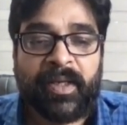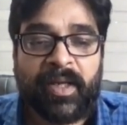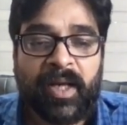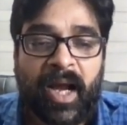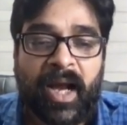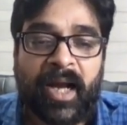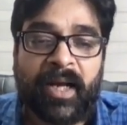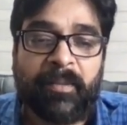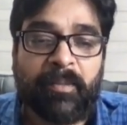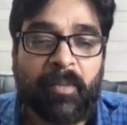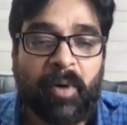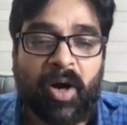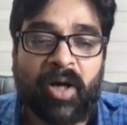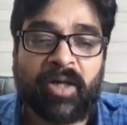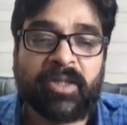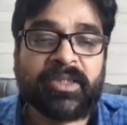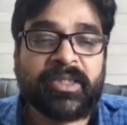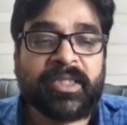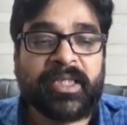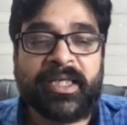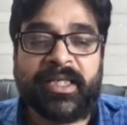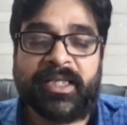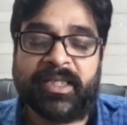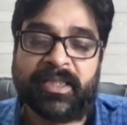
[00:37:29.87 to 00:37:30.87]
And mod
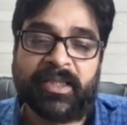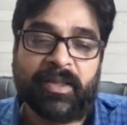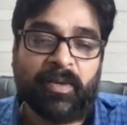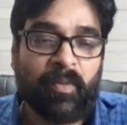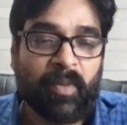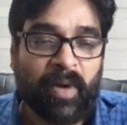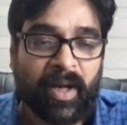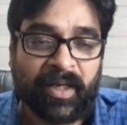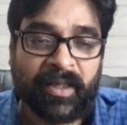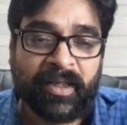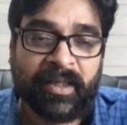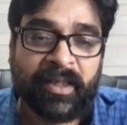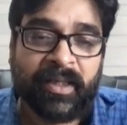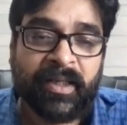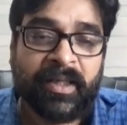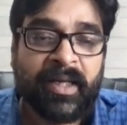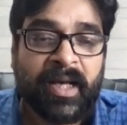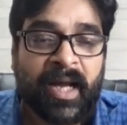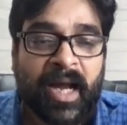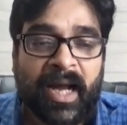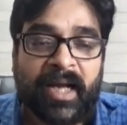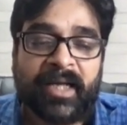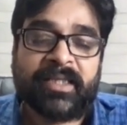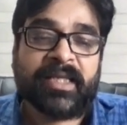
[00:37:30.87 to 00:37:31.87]
C is the 1
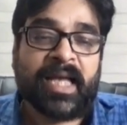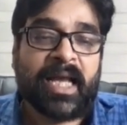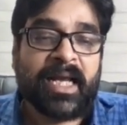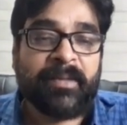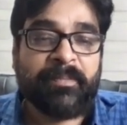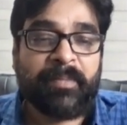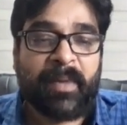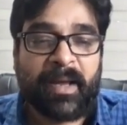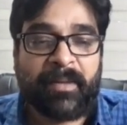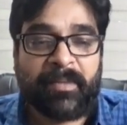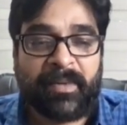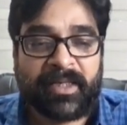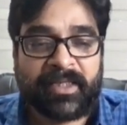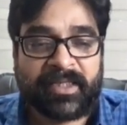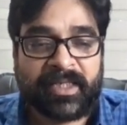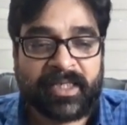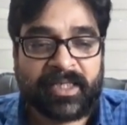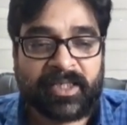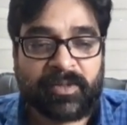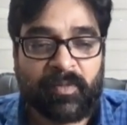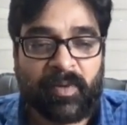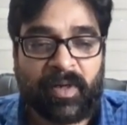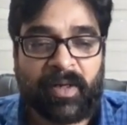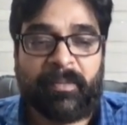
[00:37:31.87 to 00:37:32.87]
and sine pi by
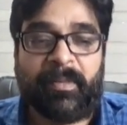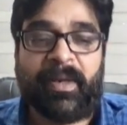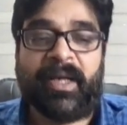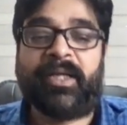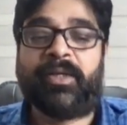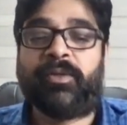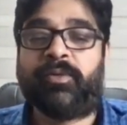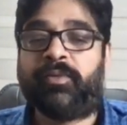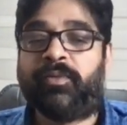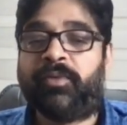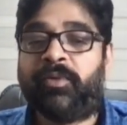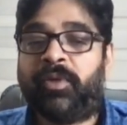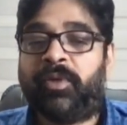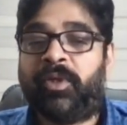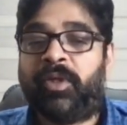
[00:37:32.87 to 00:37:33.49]
6 1 by 2.